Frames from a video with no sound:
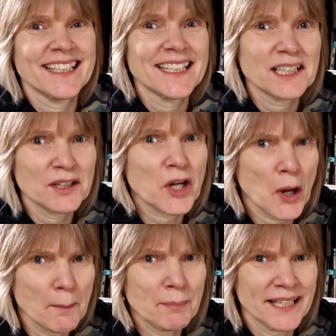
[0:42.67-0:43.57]
a little
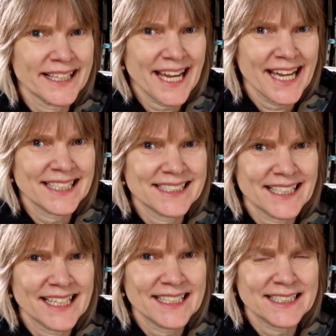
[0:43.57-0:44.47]

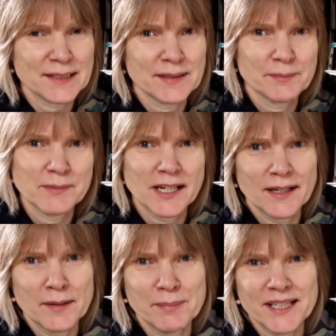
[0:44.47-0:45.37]
complicated
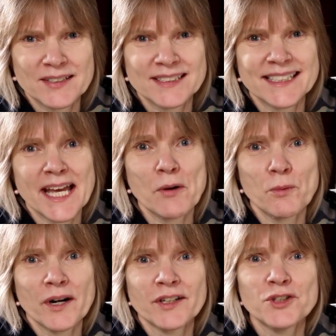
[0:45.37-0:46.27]
because there were